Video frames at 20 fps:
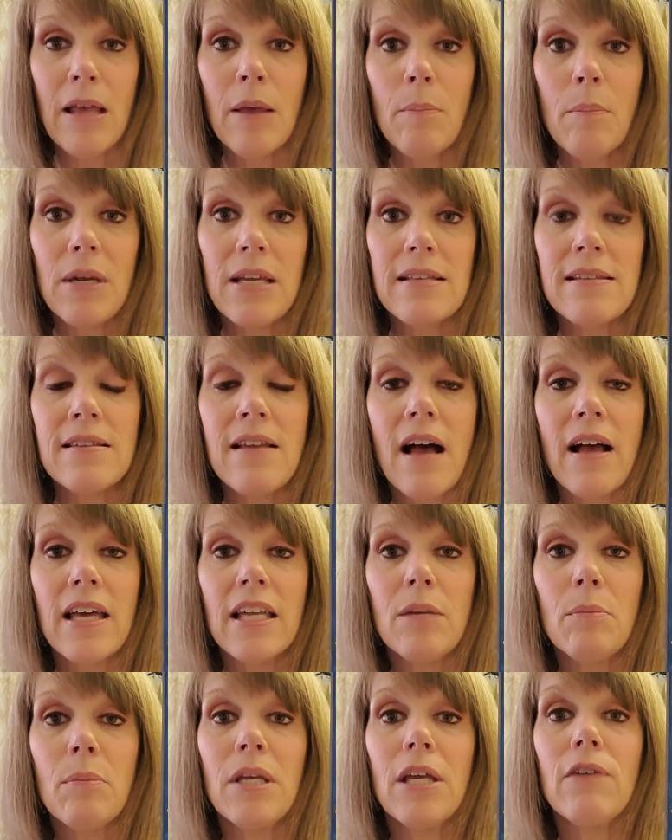But it's not
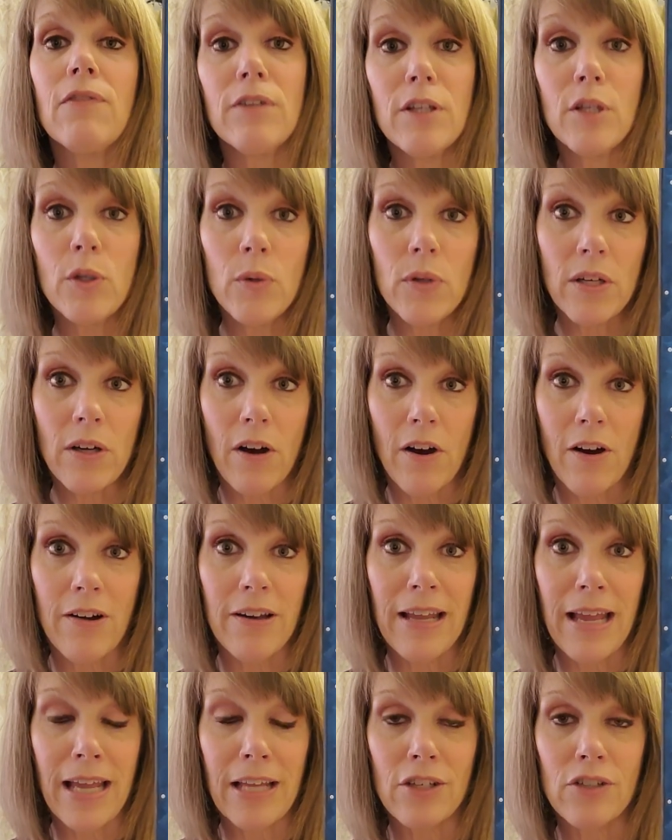gonna be a fluid art
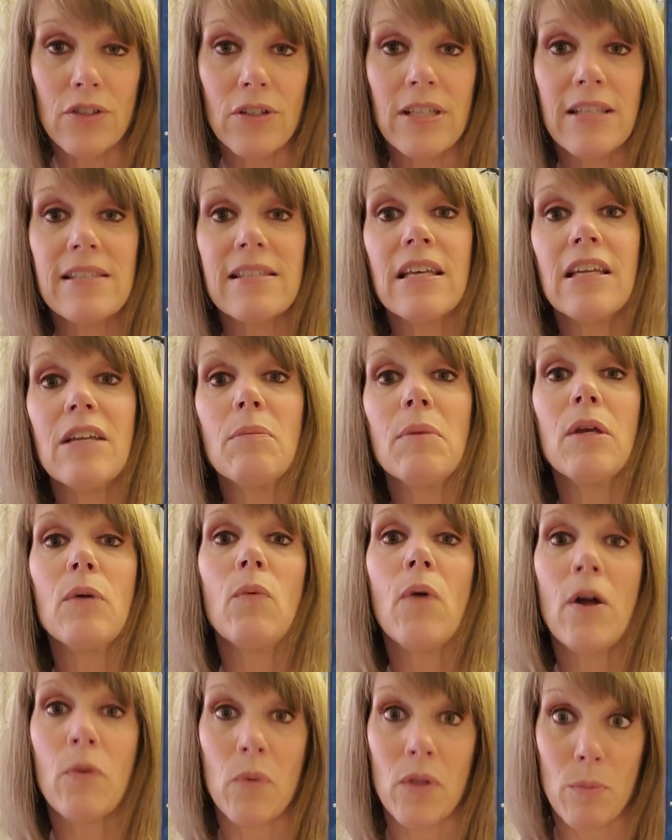angel, it's gonna be
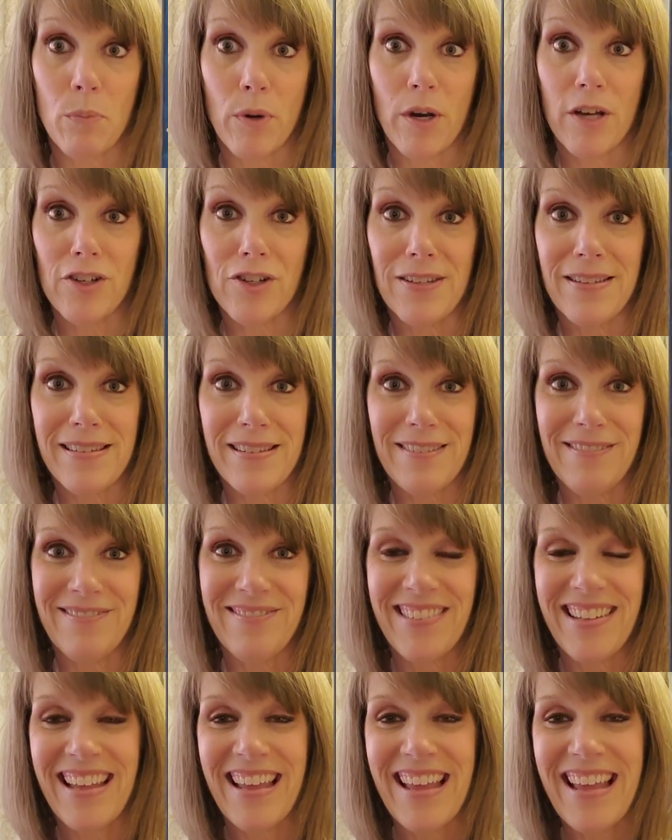one with brushes.
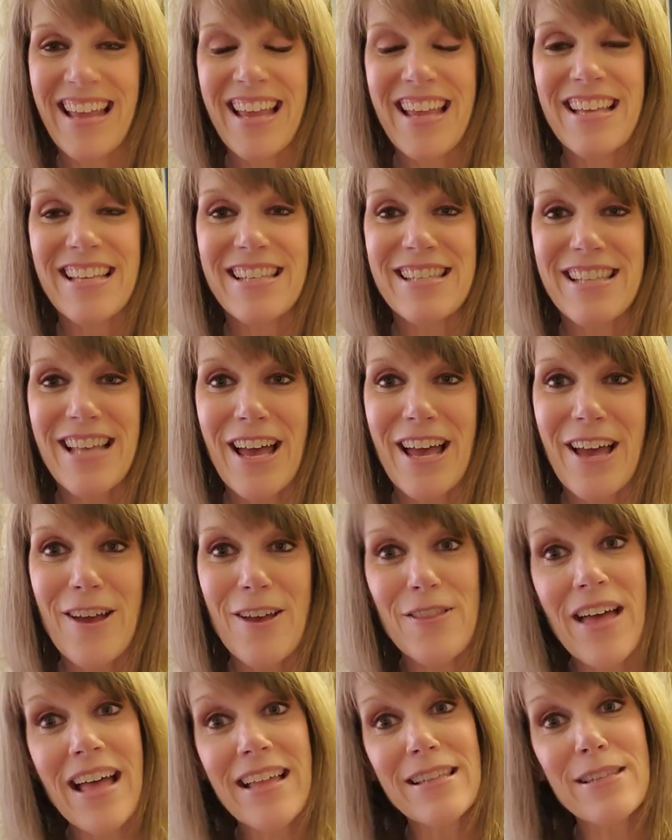So
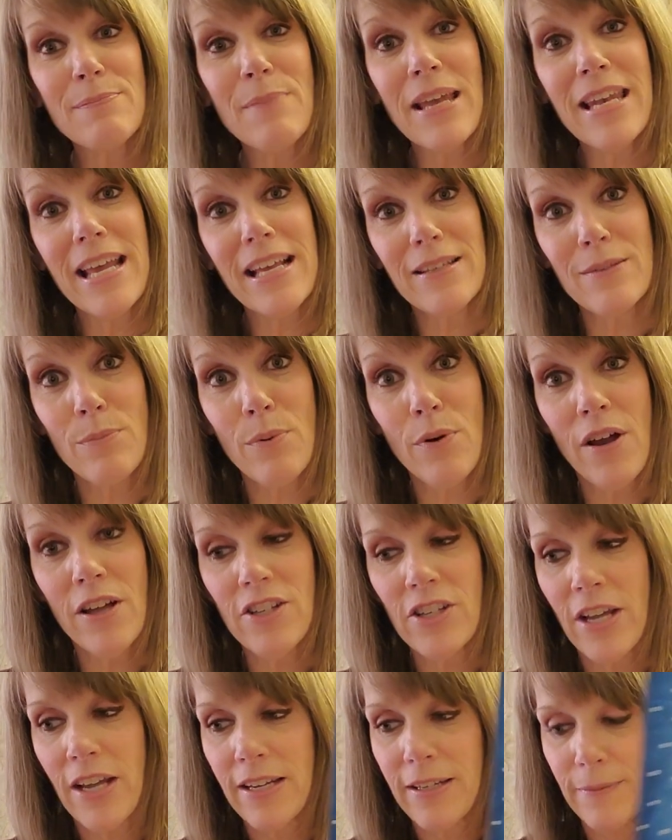that's my next
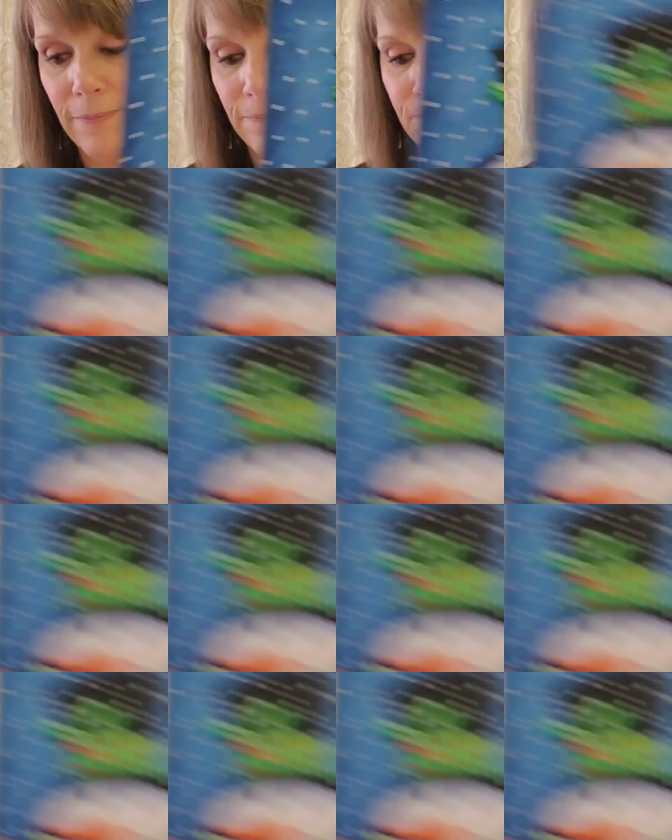project.